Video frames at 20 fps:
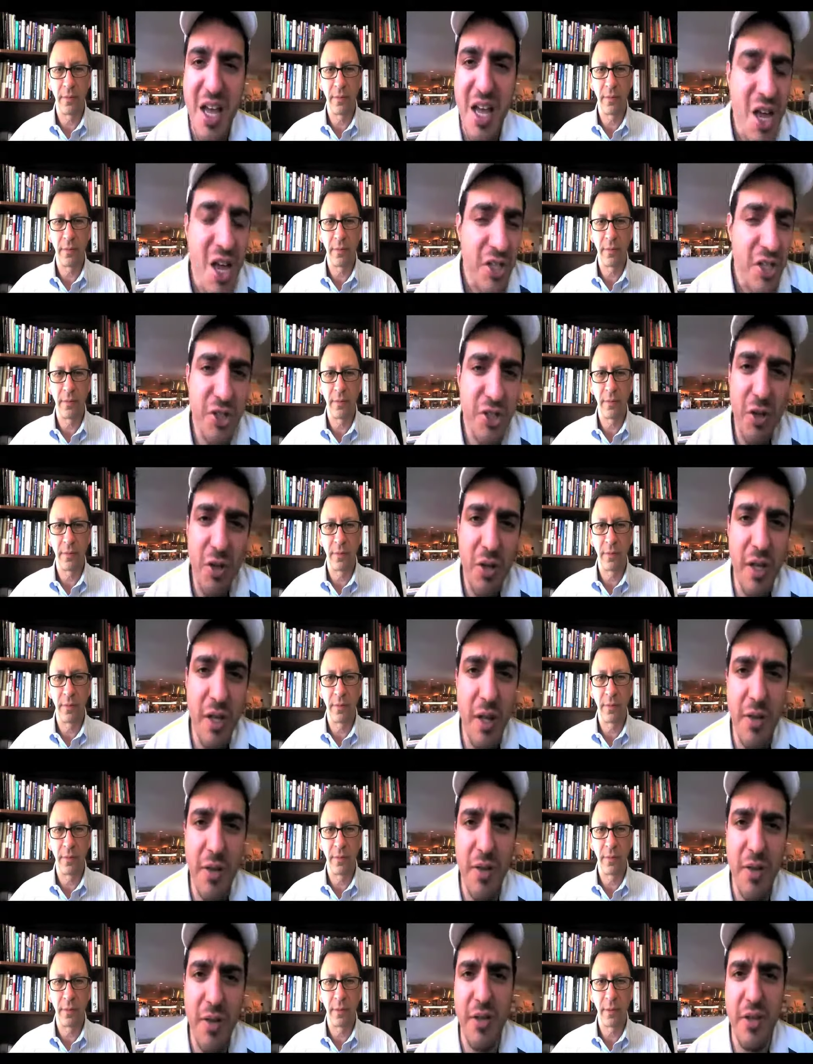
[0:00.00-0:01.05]
Speaker 1: So
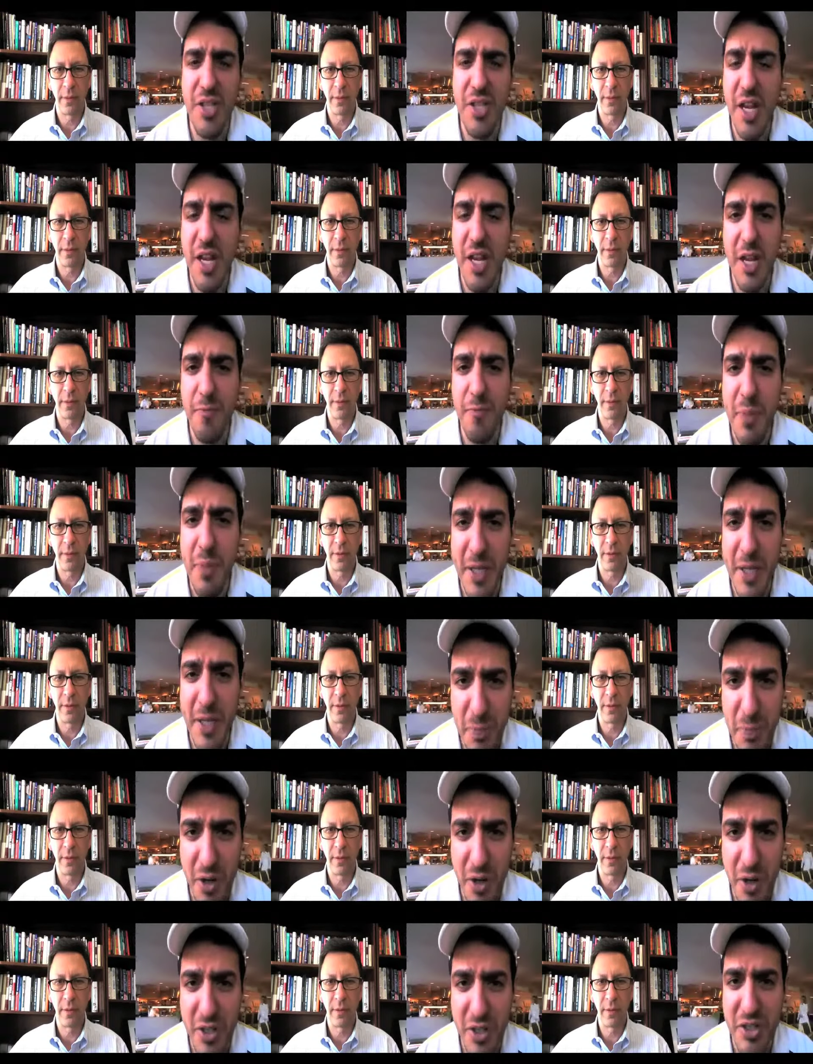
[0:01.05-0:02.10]
the, the city of
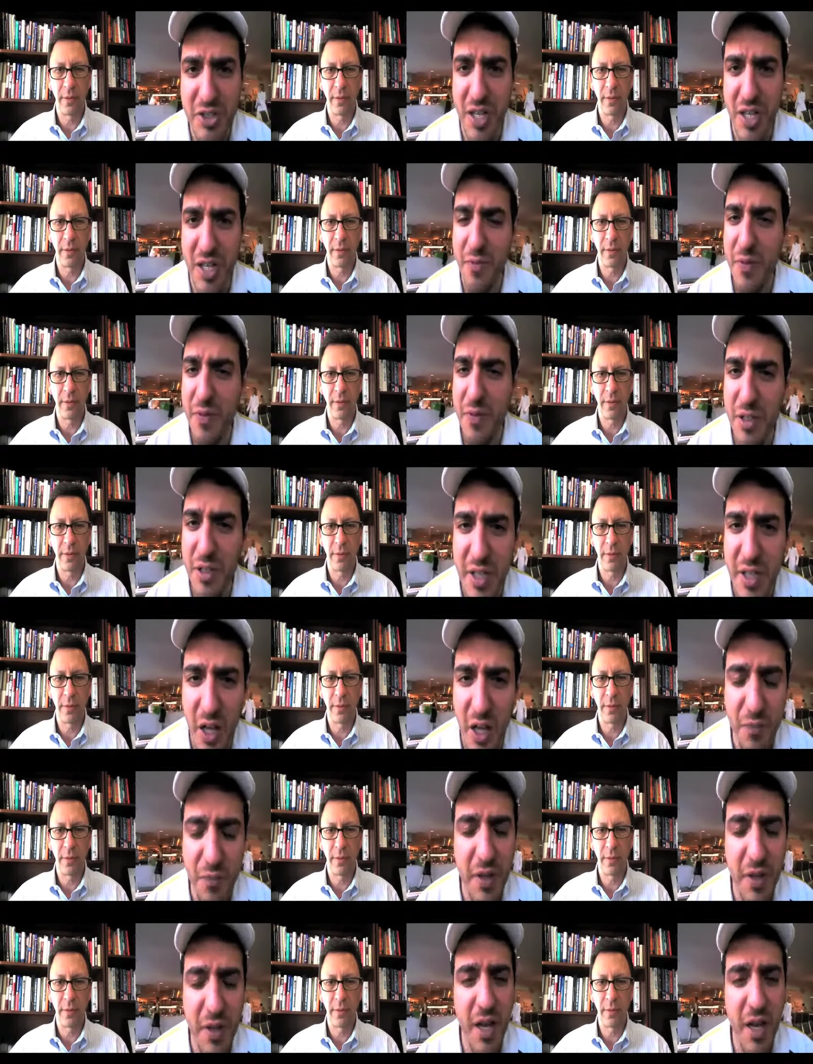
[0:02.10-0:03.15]
Pittsburgh, the city of
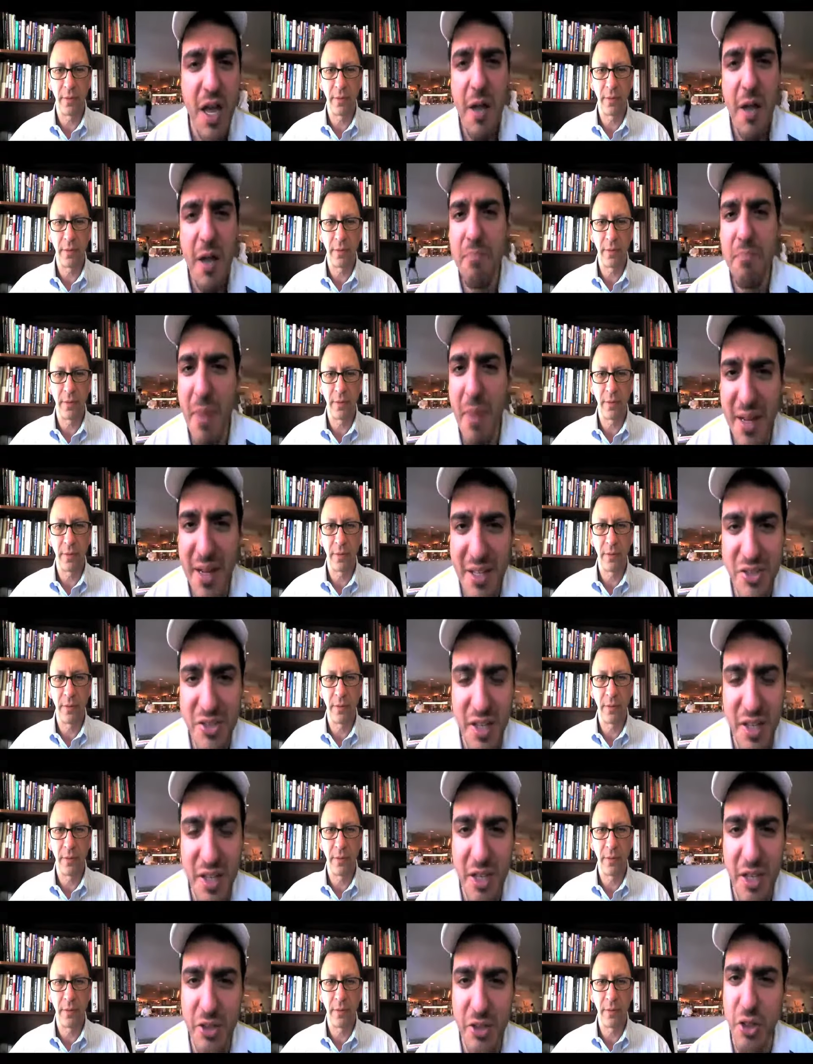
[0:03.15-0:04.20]
Philadelphia, many
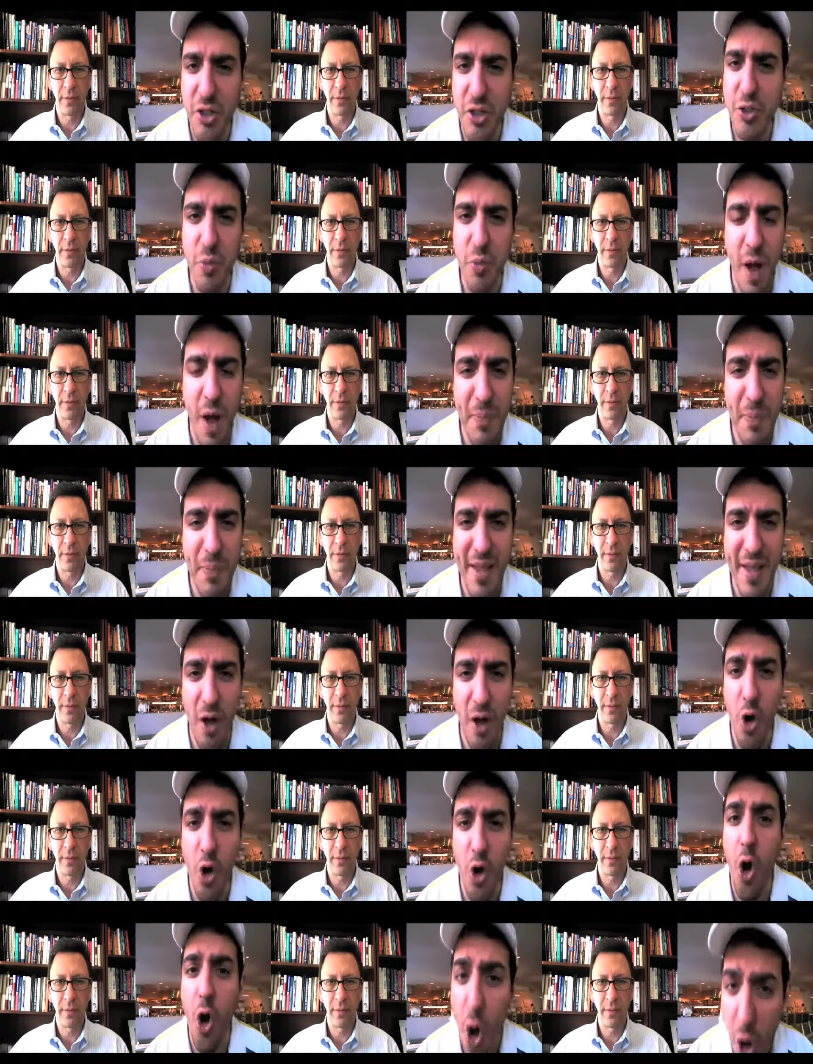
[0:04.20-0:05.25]
cities are swapping out
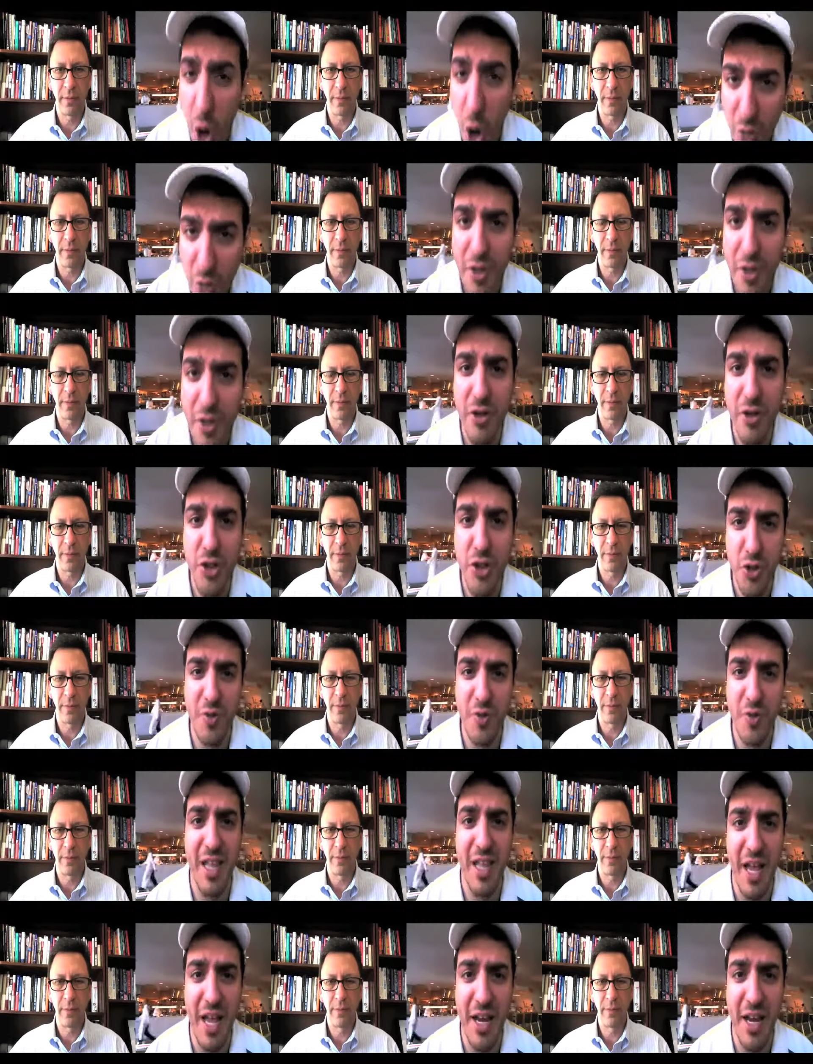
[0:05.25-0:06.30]
all their street
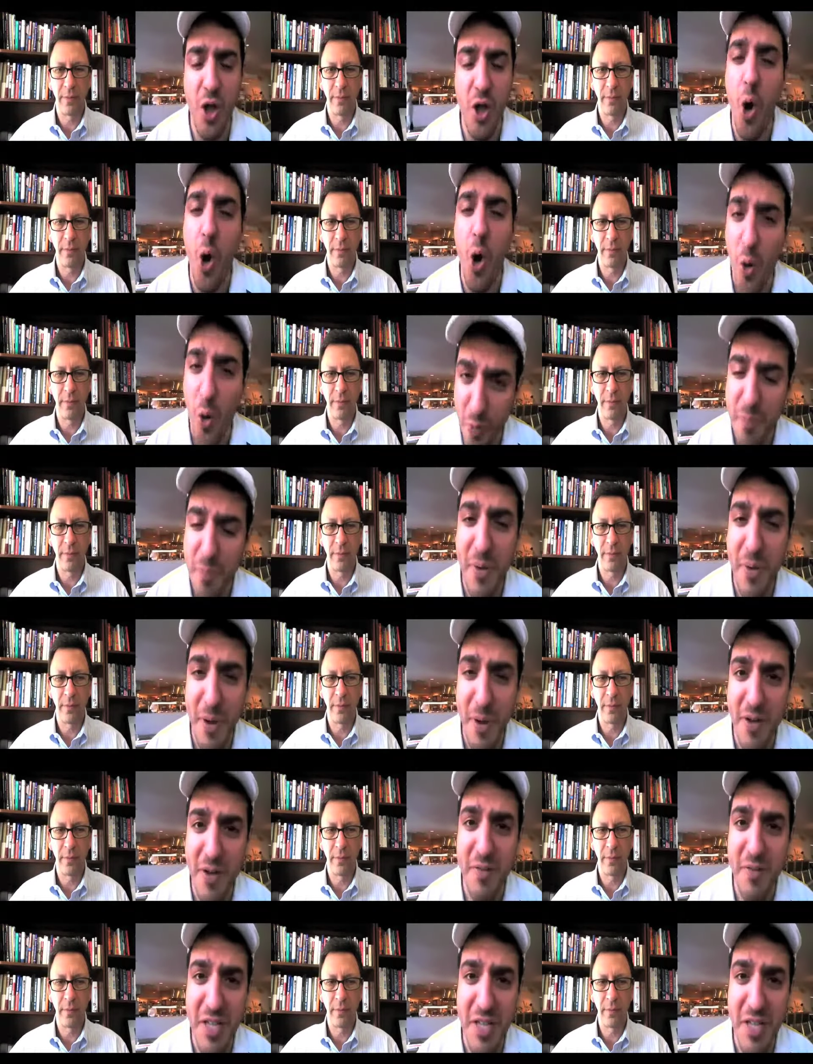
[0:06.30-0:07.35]
lighting over a period
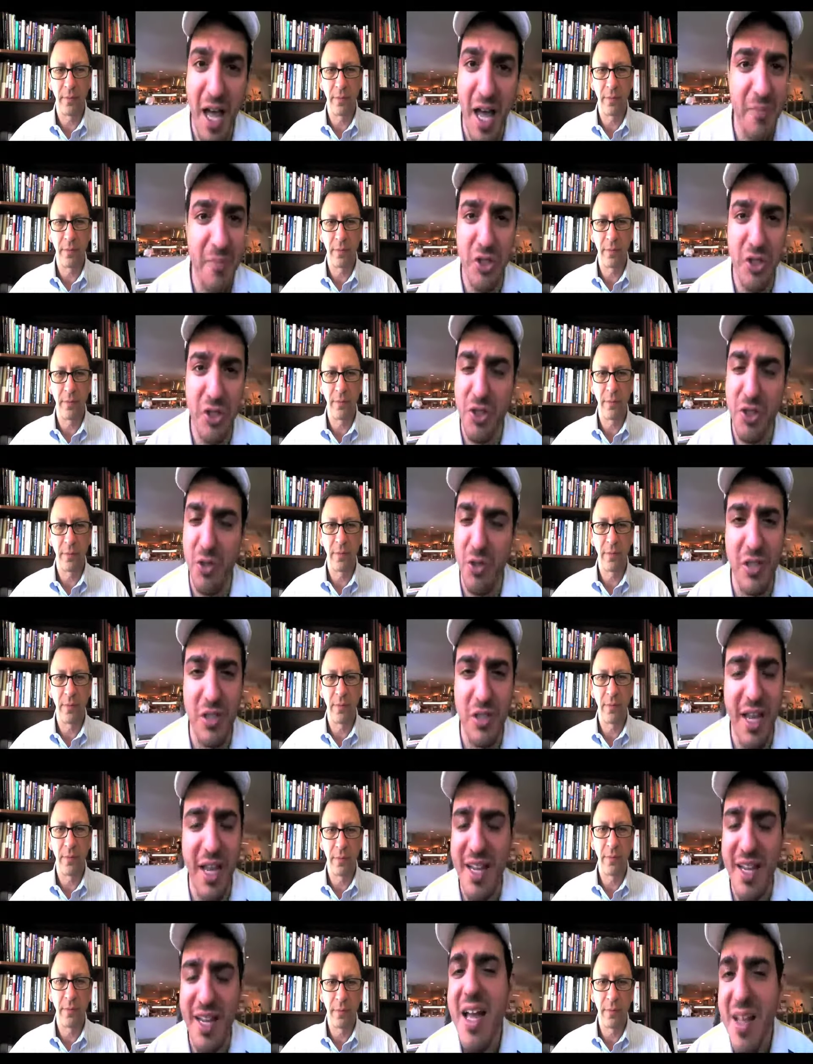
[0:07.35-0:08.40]
of time to solar
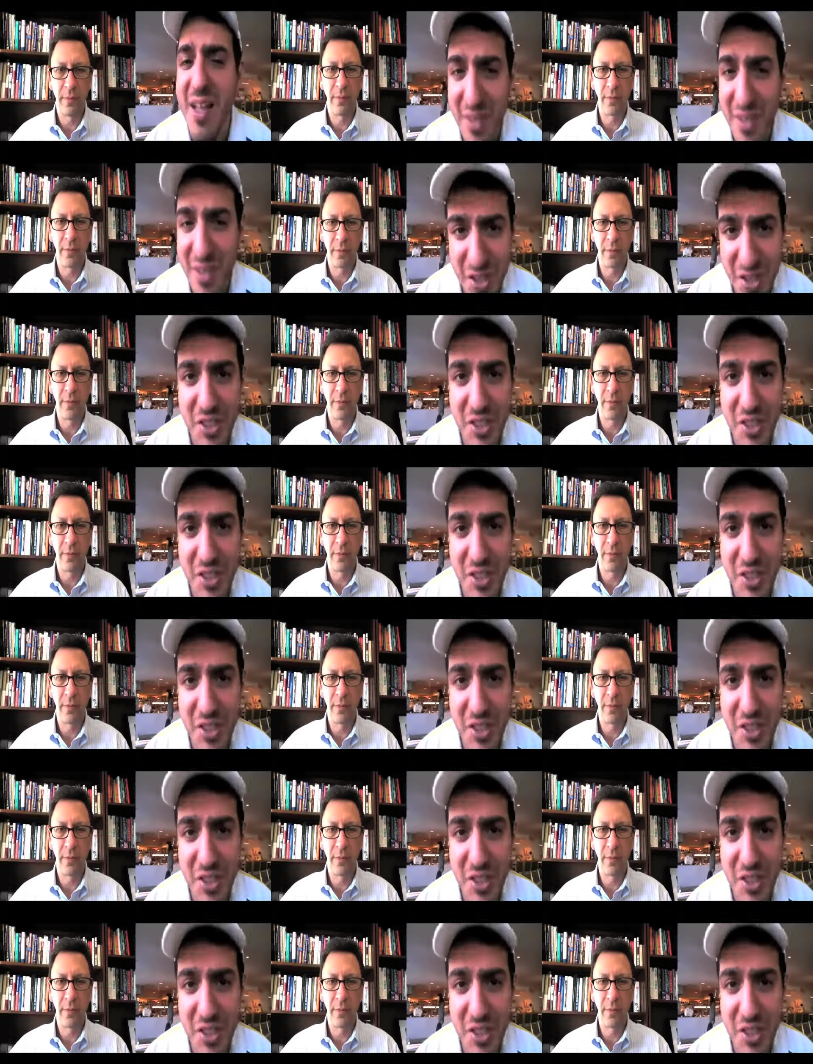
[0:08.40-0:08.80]
lighting. This is